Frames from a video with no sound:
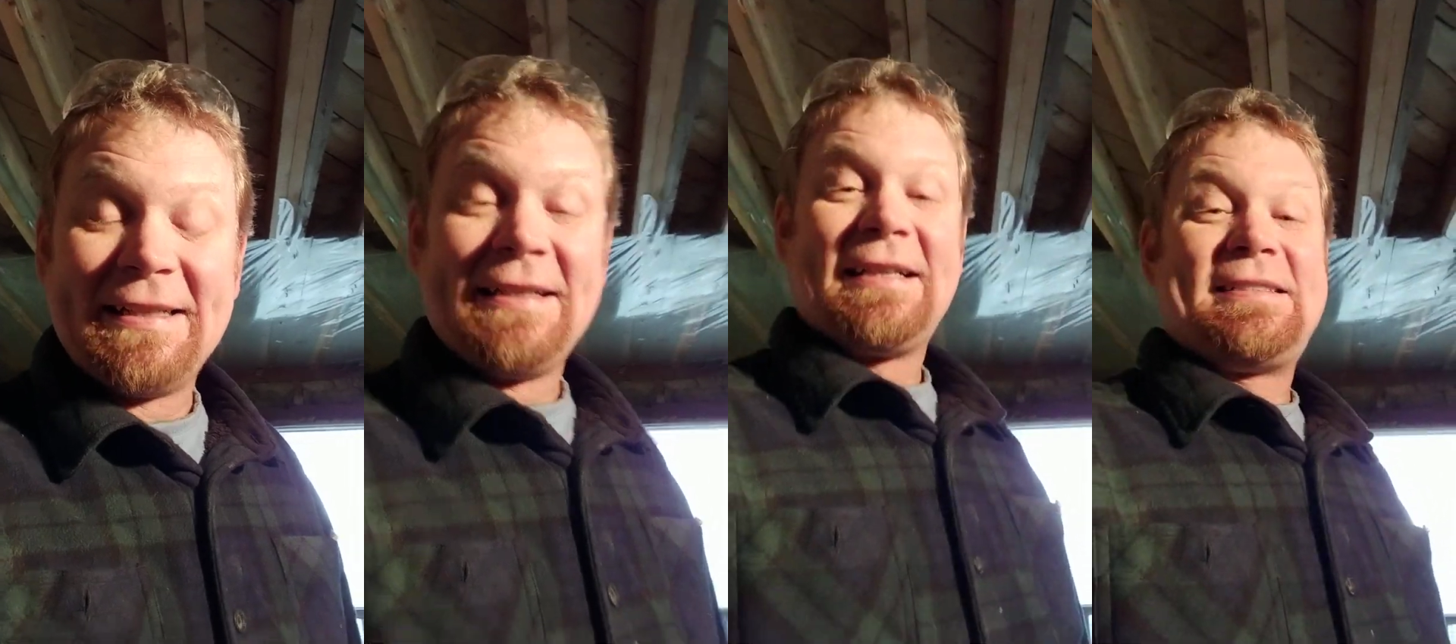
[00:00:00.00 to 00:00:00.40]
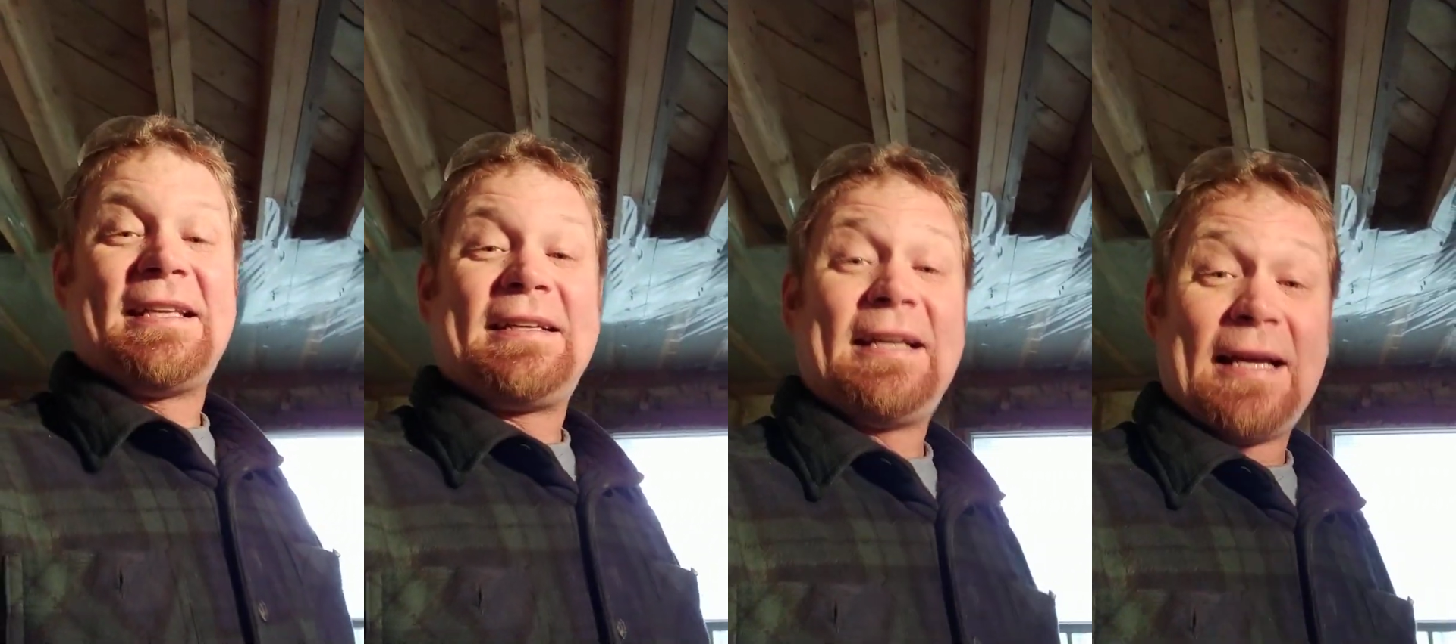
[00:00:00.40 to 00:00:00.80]
Because the
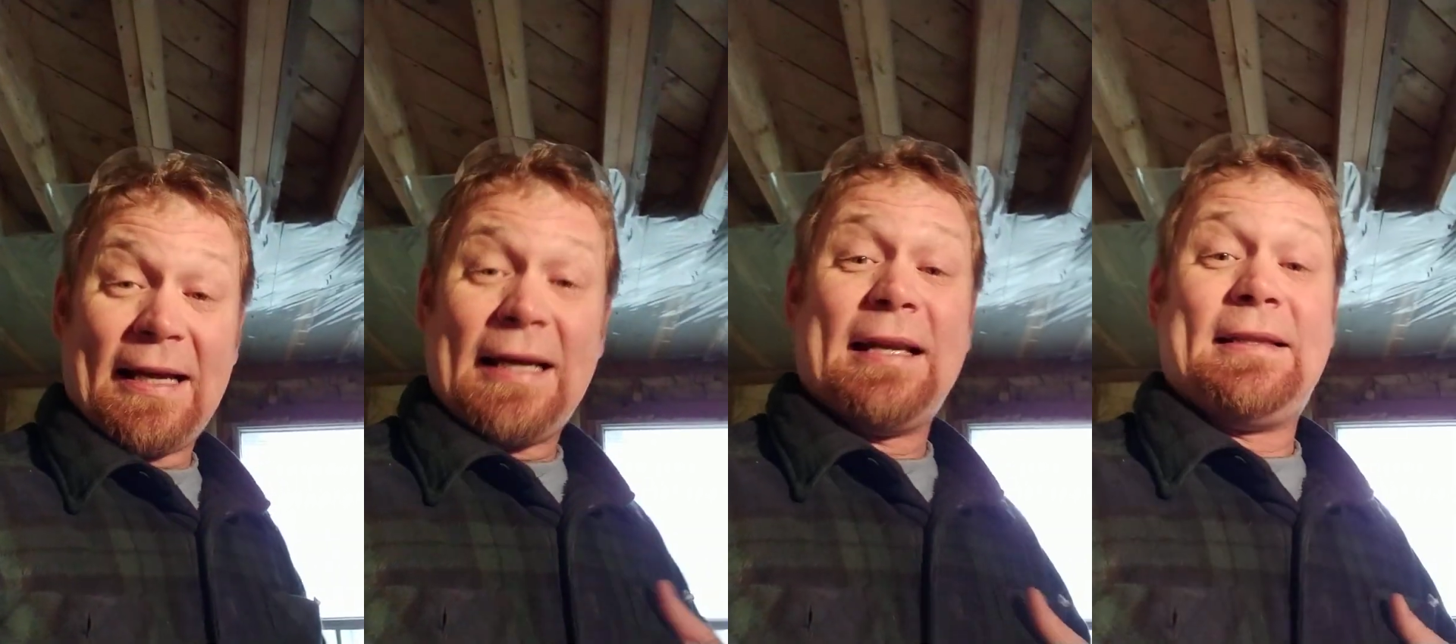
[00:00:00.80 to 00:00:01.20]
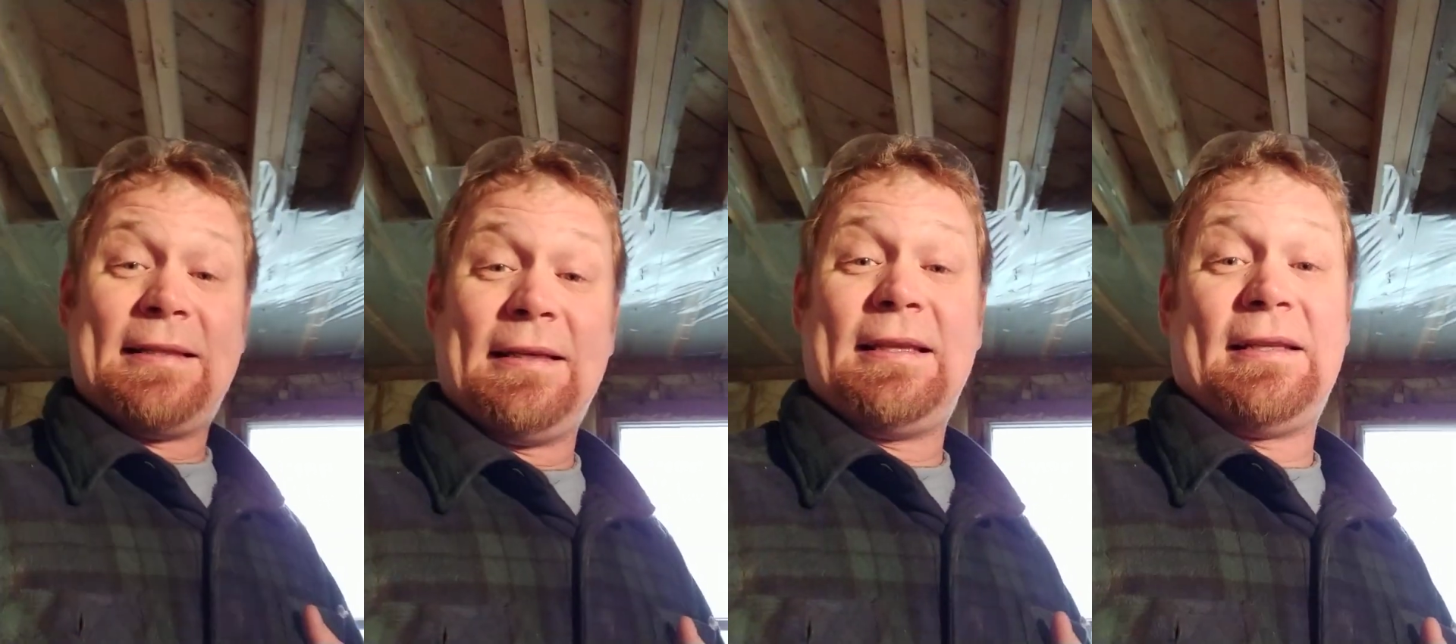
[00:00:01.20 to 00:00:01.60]
other
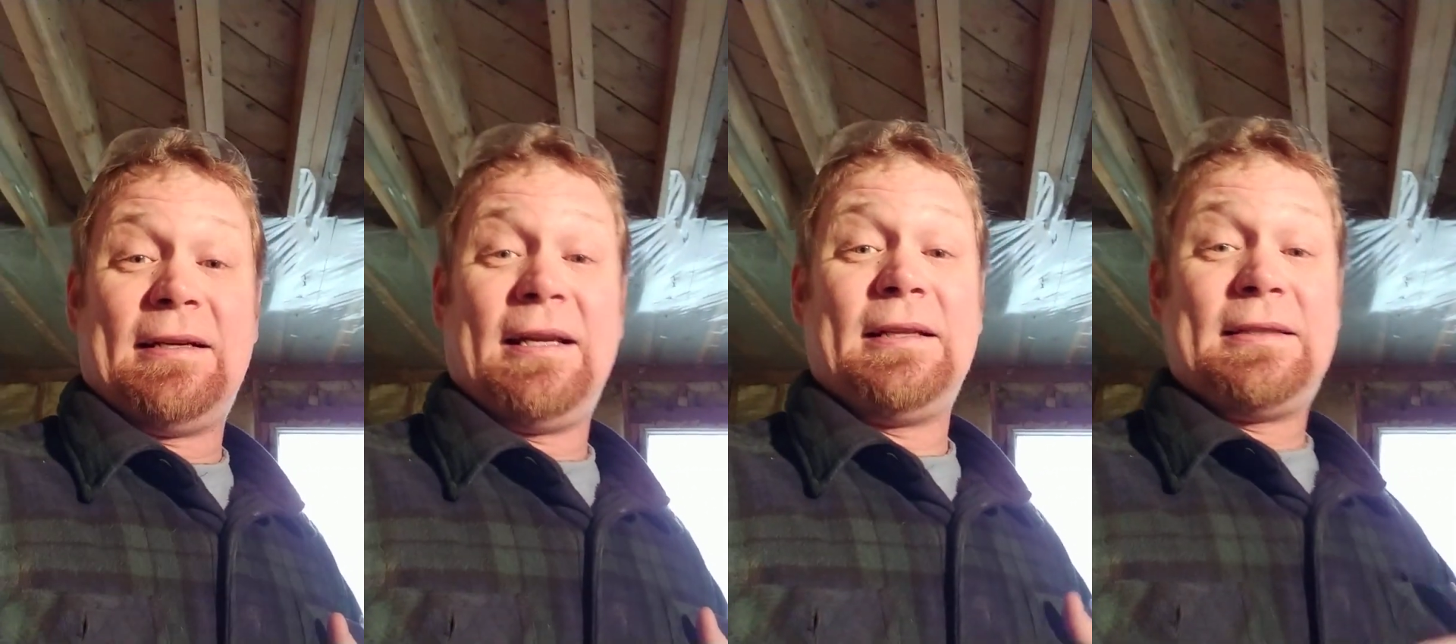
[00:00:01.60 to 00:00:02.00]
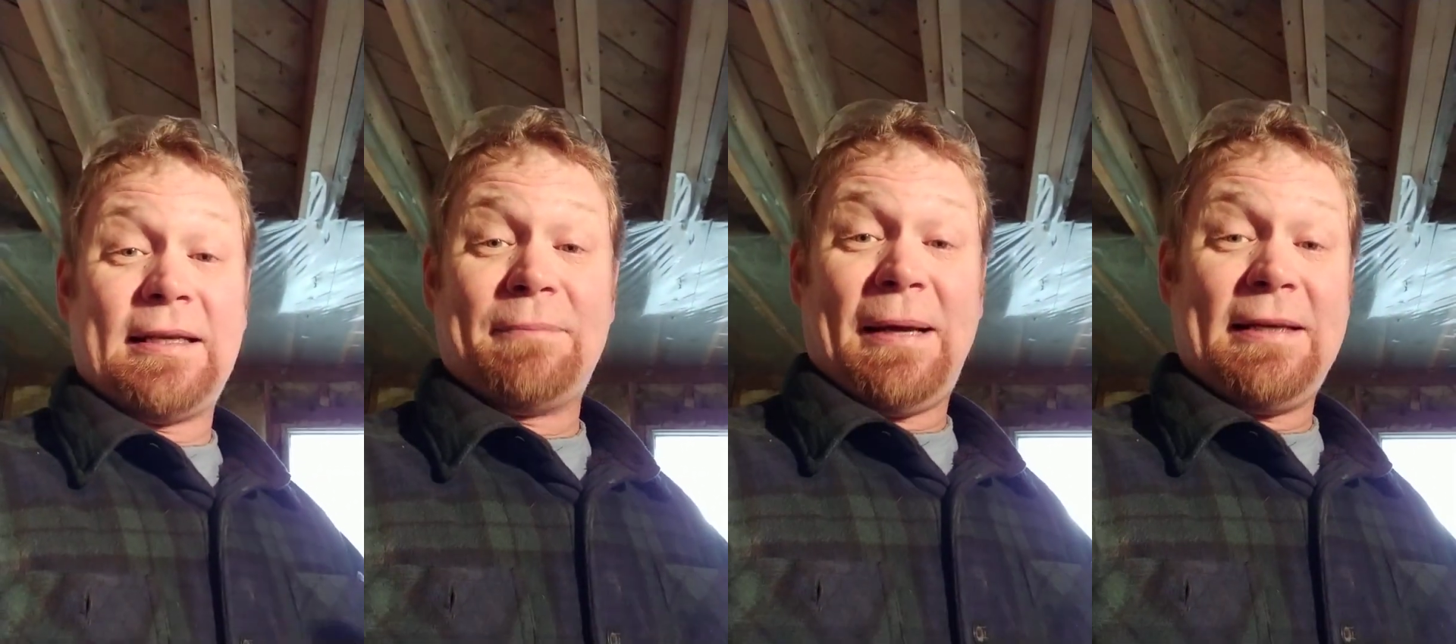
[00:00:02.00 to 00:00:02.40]
night I had
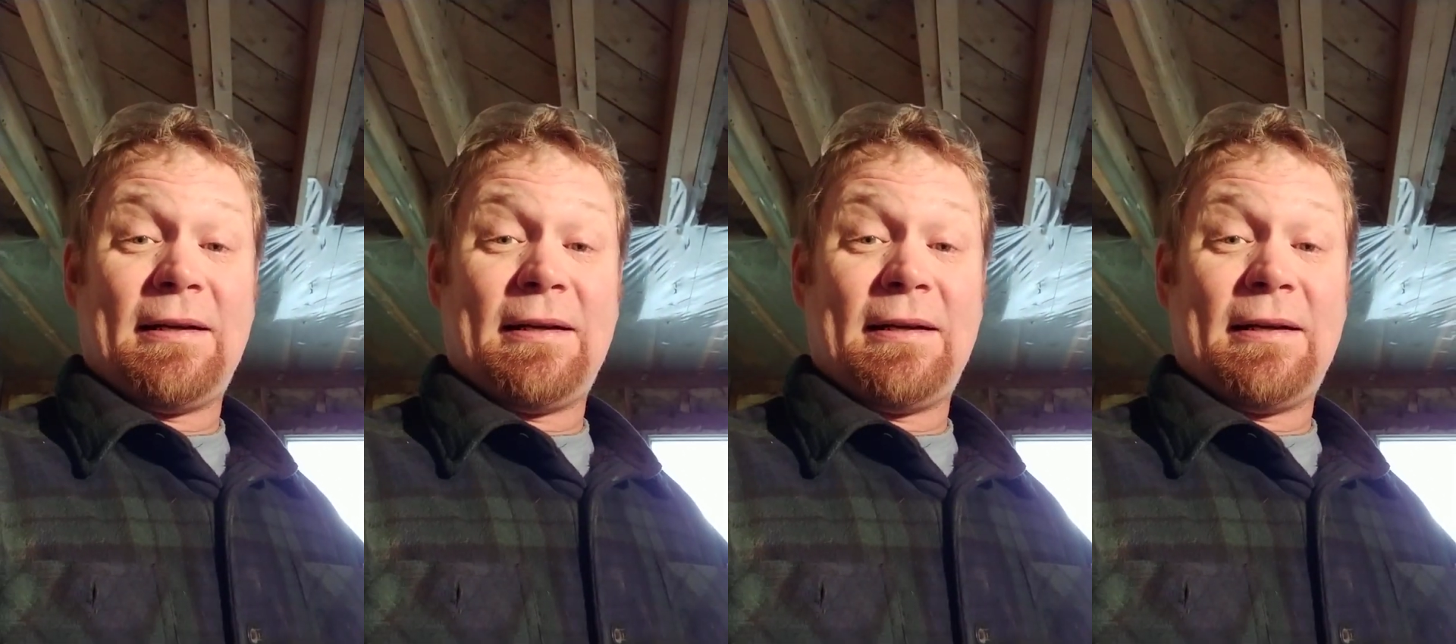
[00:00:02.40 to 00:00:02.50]
taken my